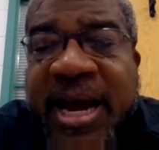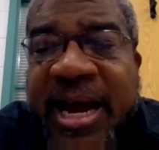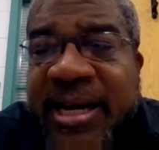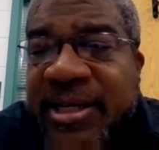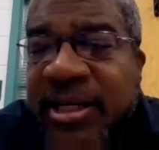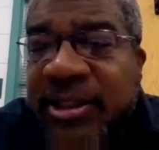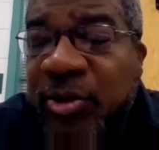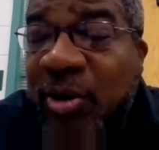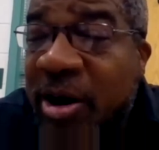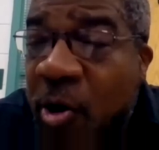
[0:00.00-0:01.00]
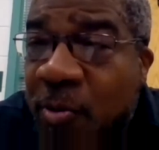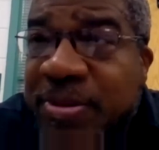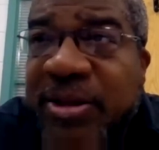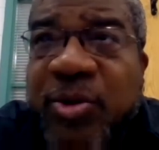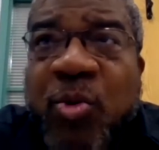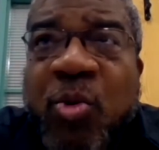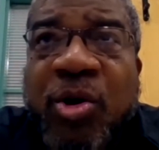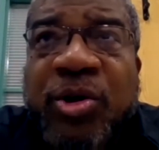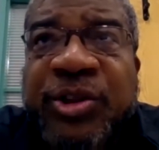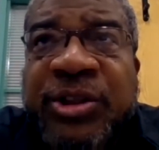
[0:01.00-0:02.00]
And so I hope that the
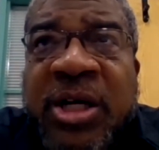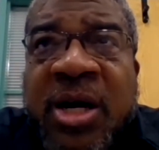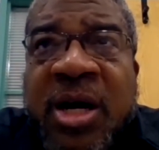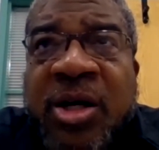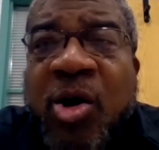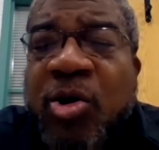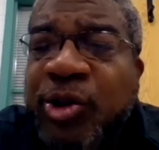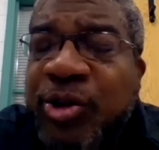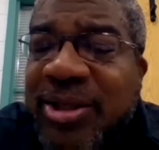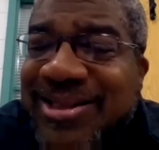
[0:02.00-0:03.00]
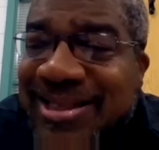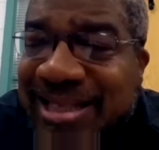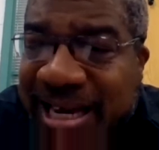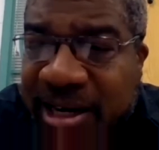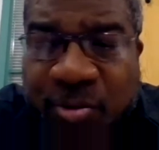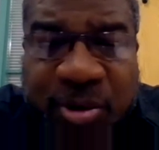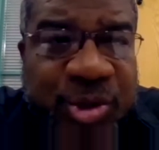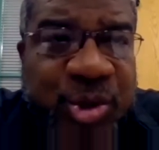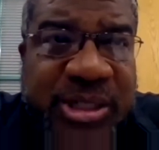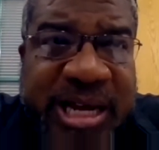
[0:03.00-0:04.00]
works cause you to think when
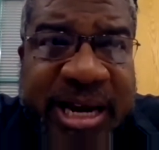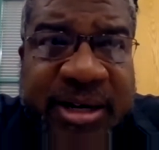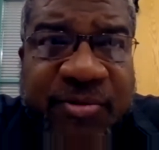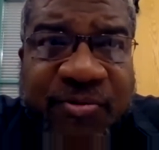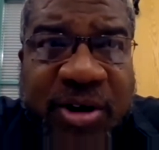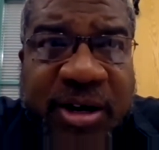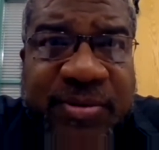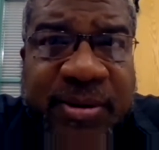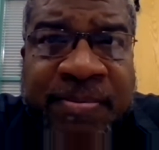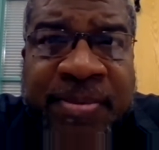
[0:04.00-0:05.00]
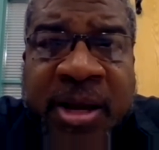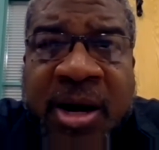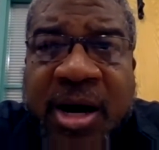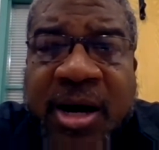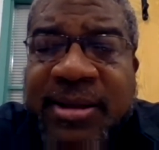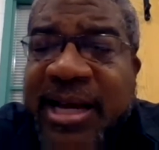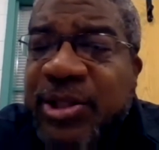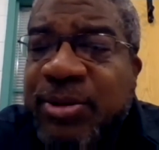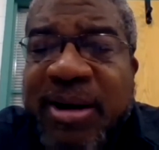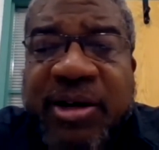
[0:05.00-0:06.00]
you stand in front of them.
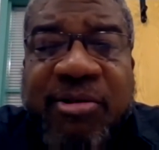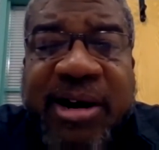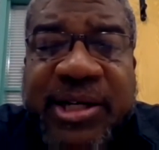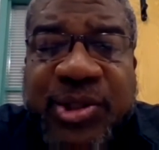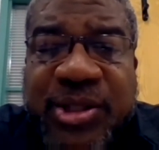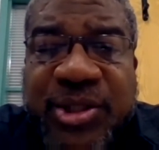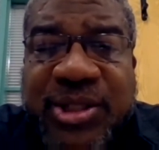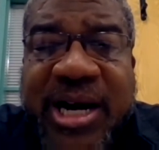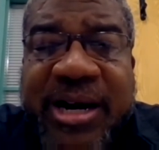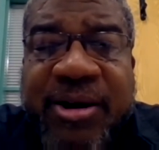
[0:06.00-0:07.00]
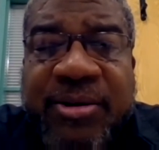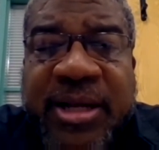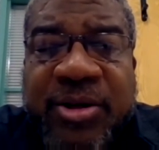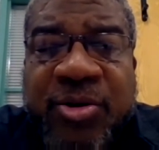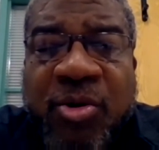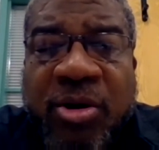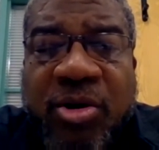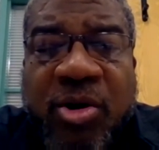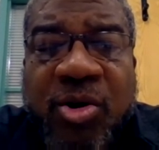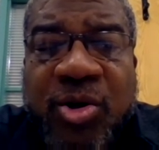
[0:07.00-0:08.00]
That's my greatest desire, that you are
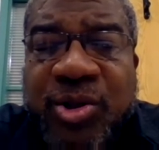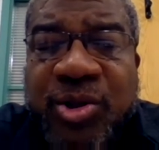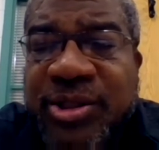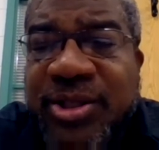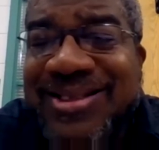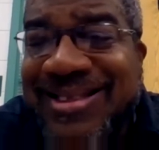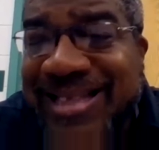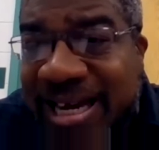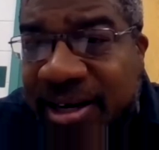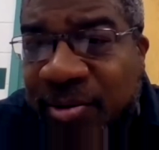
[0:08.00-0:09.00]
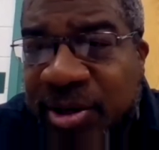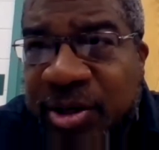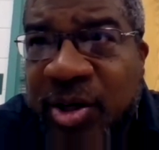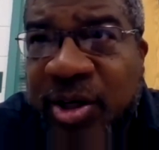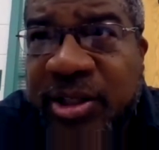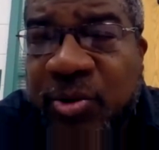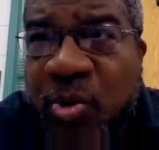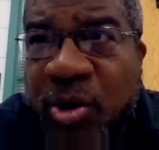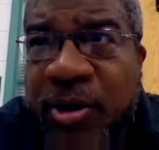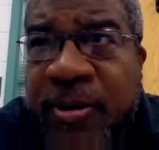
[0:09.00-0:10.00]
caused to think when you look at the
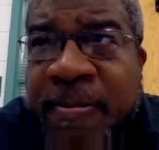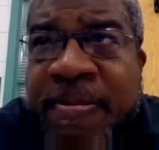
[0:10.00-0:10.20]
work.